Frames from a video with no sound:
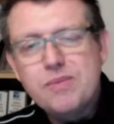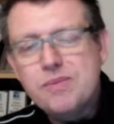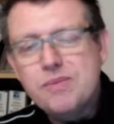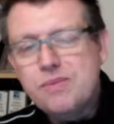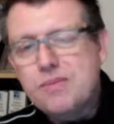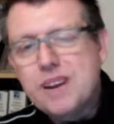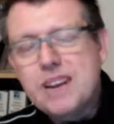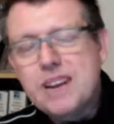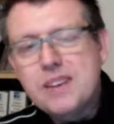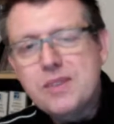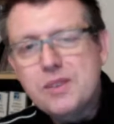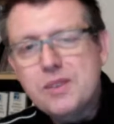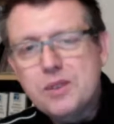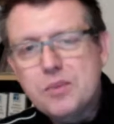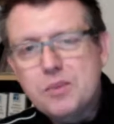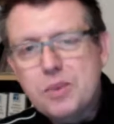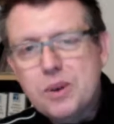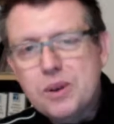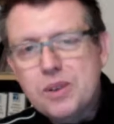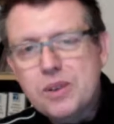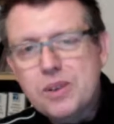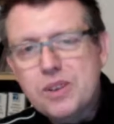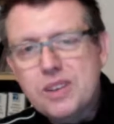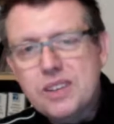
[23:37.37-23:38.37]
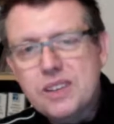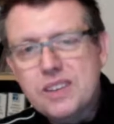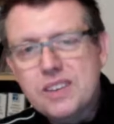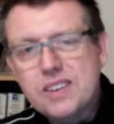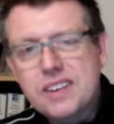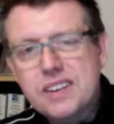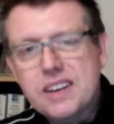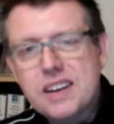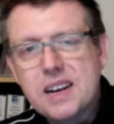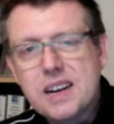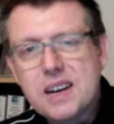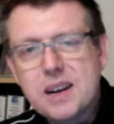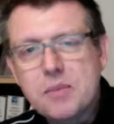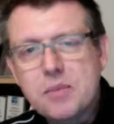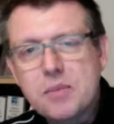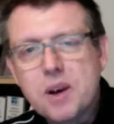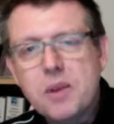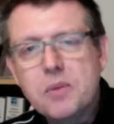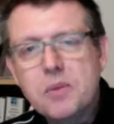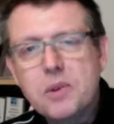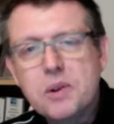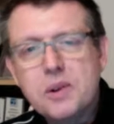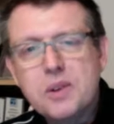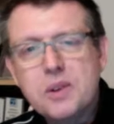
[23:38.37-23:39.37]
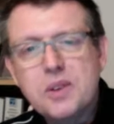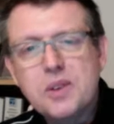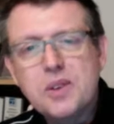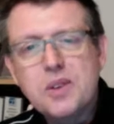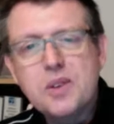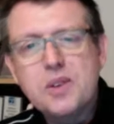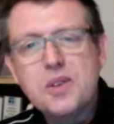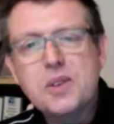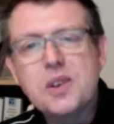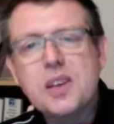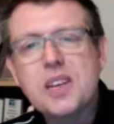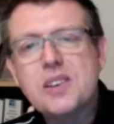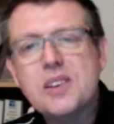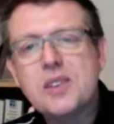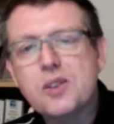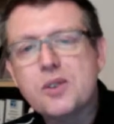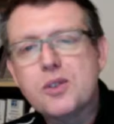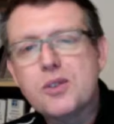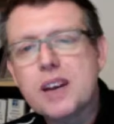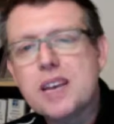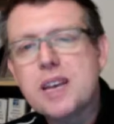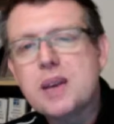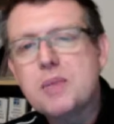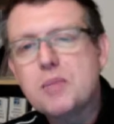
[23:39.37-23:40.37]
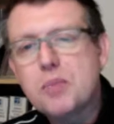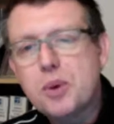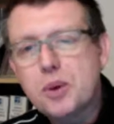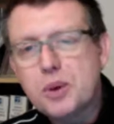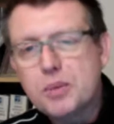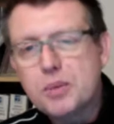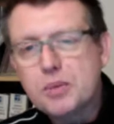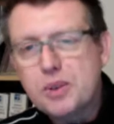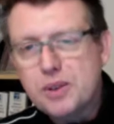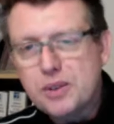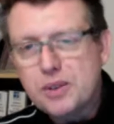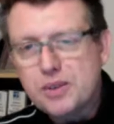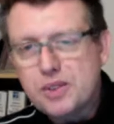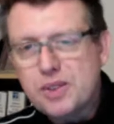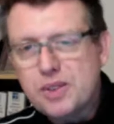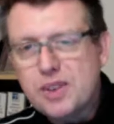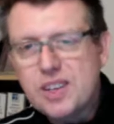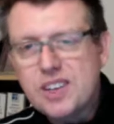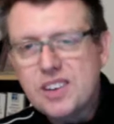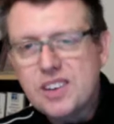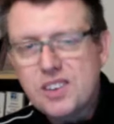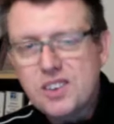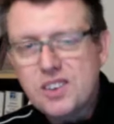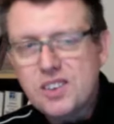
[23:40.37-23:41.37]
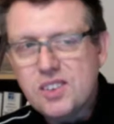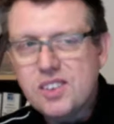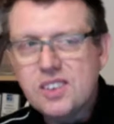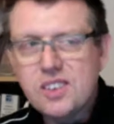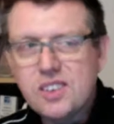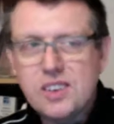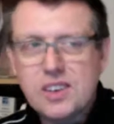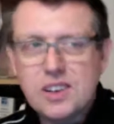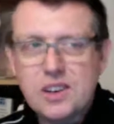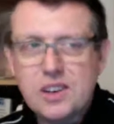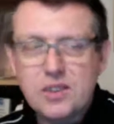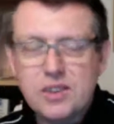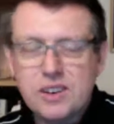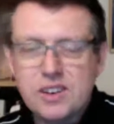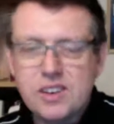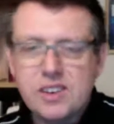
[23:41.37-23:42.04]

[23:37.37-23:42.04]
millions of books, says Mark Wilkinson is a great embodiment of the teachings in The Secret.